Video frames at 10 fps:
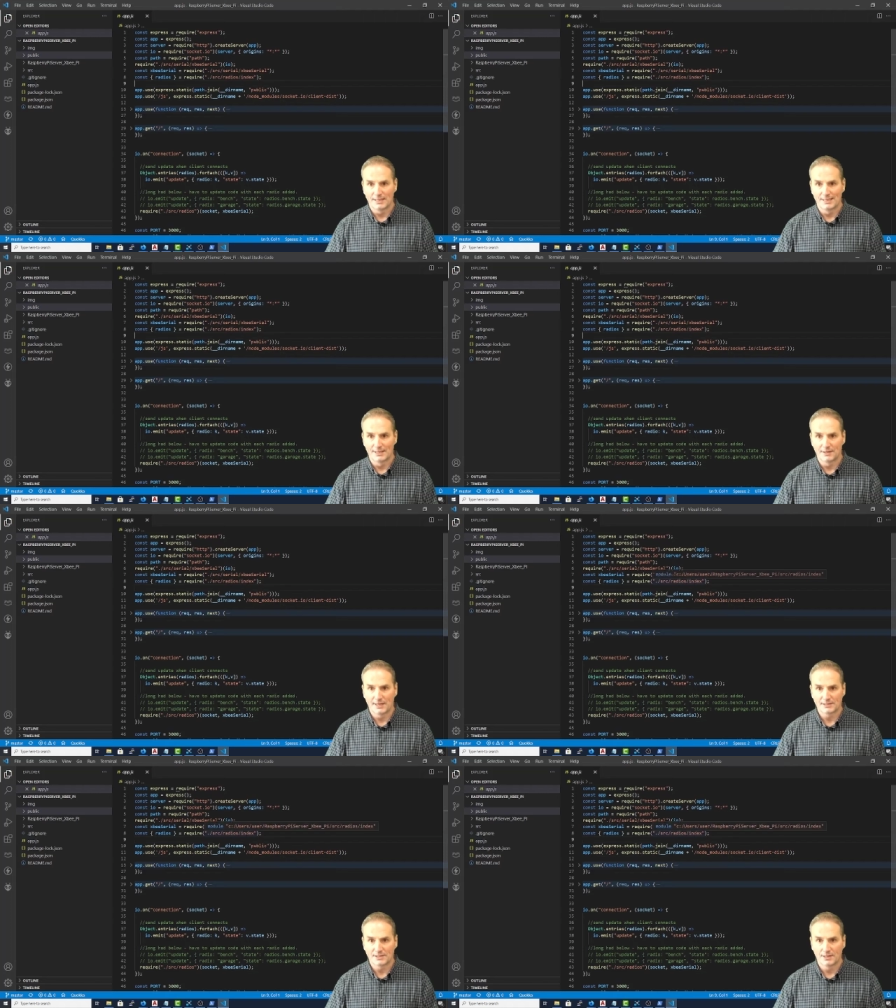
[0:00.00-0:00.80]

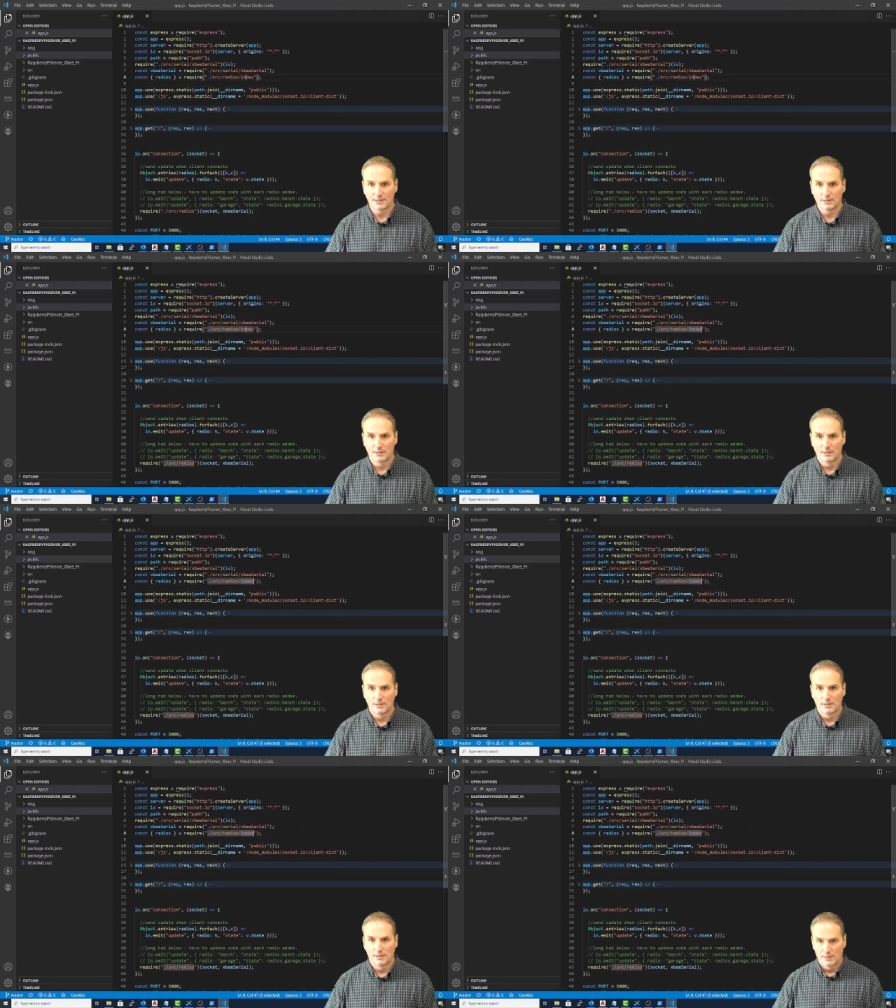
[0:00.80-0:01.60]
index here.
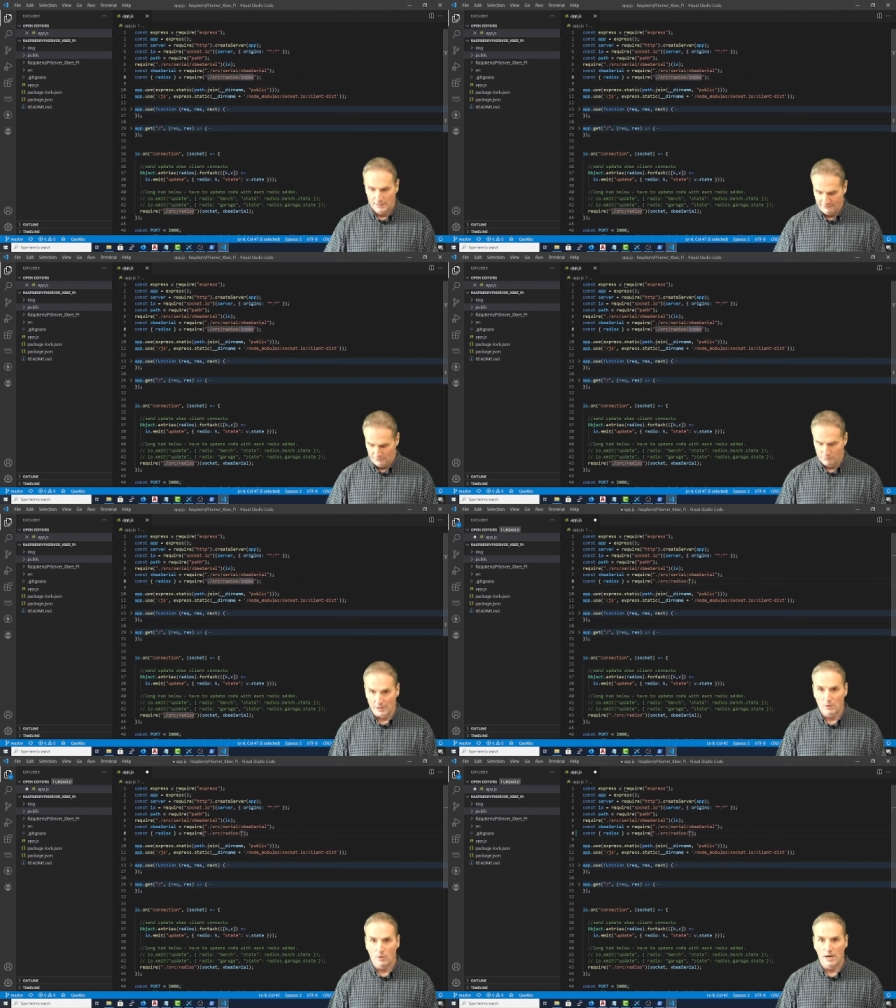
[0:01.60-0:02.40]
If you
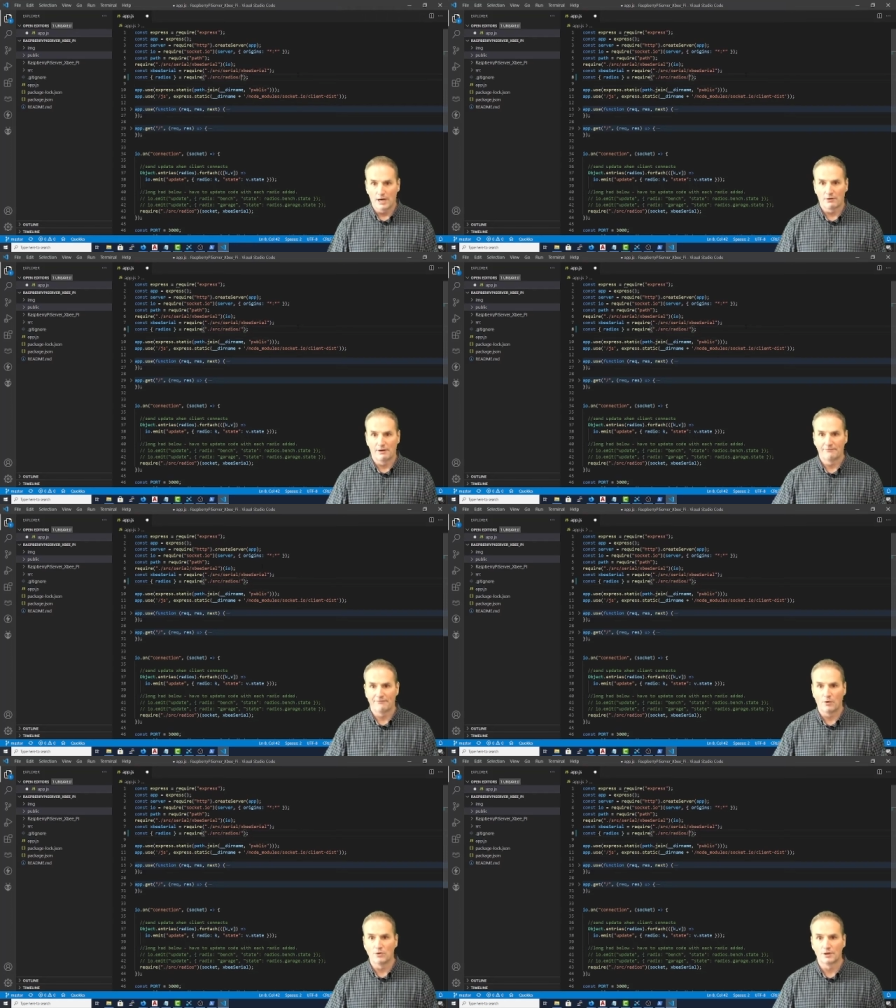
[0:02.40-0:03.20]
require a
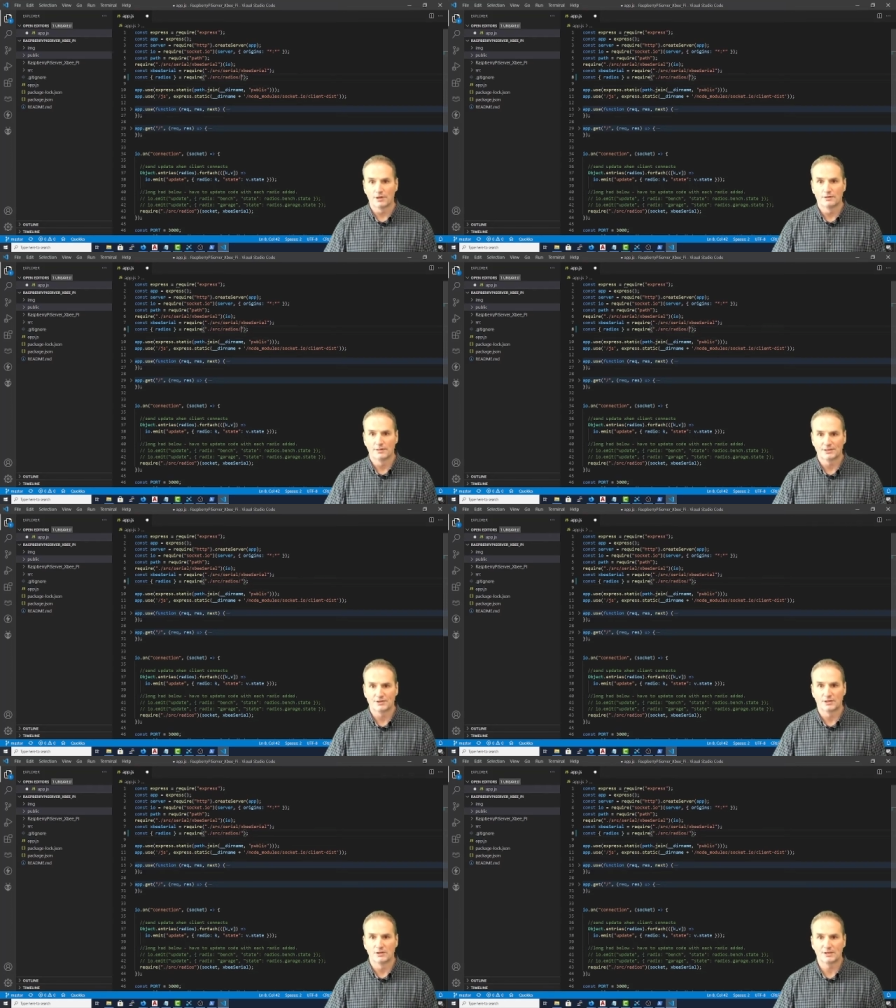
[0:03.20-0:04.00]
folder, it's
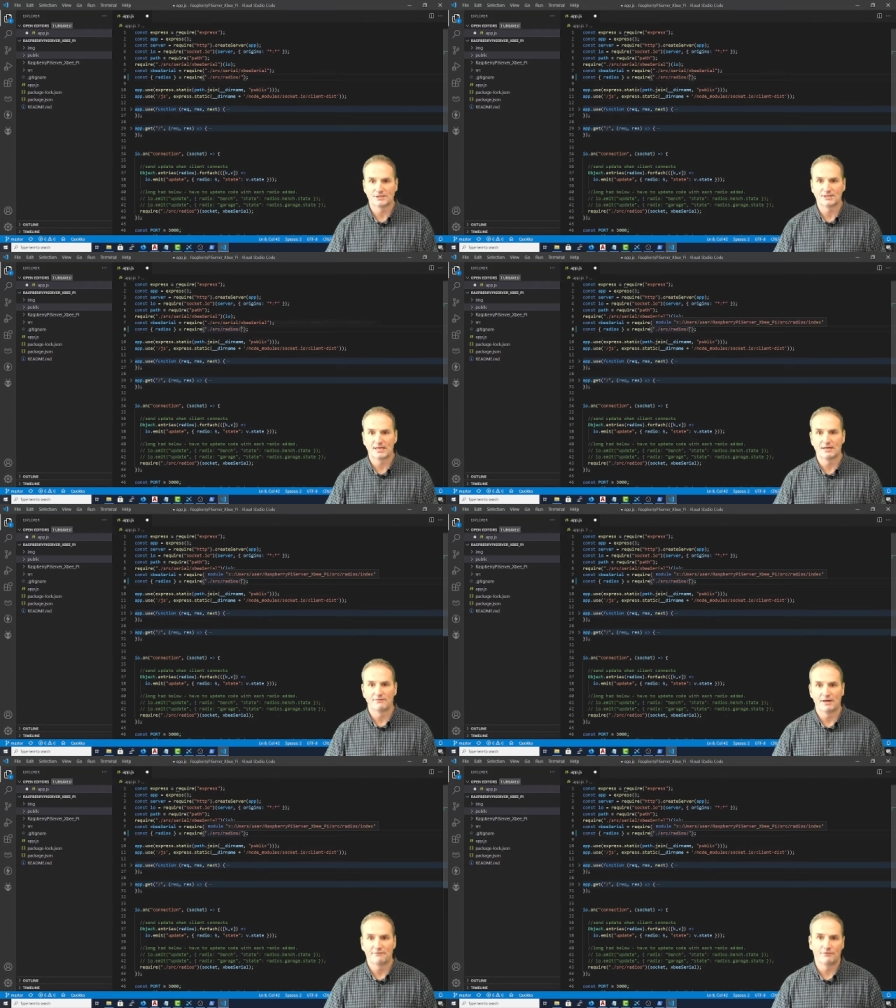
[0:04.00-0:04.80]
going to look inside
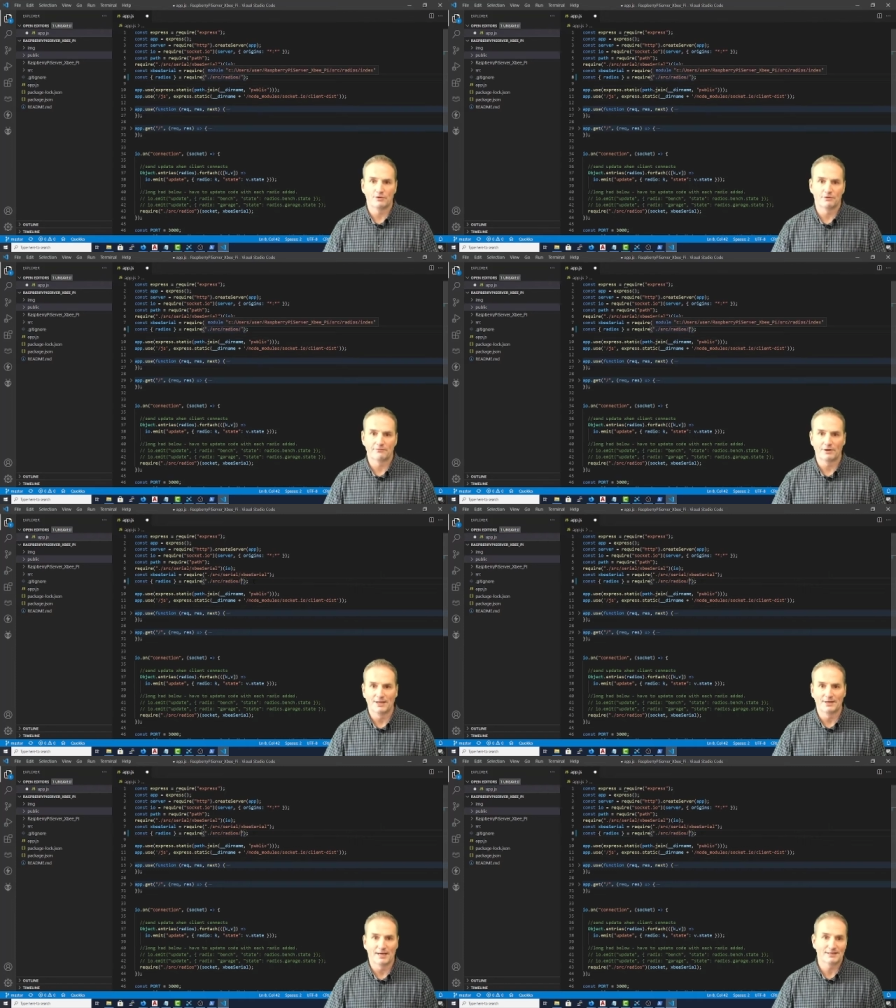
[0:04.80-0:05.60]
of that folder for
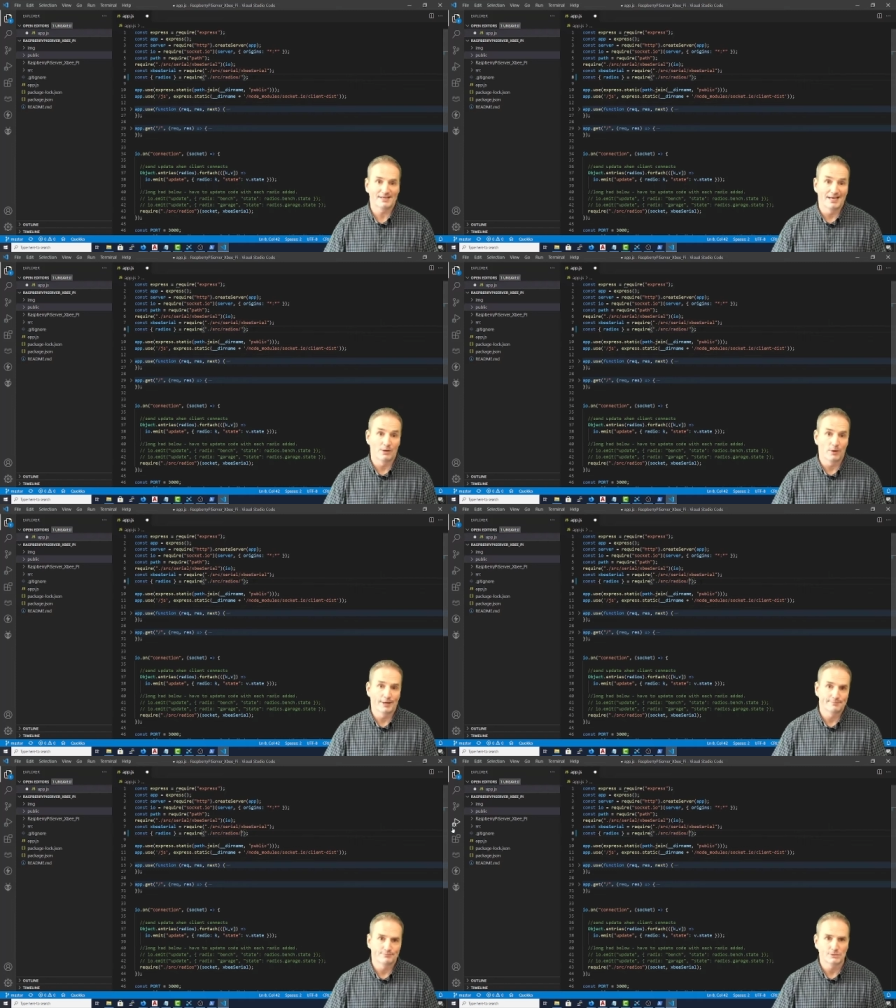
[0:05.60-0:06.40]
index anyway.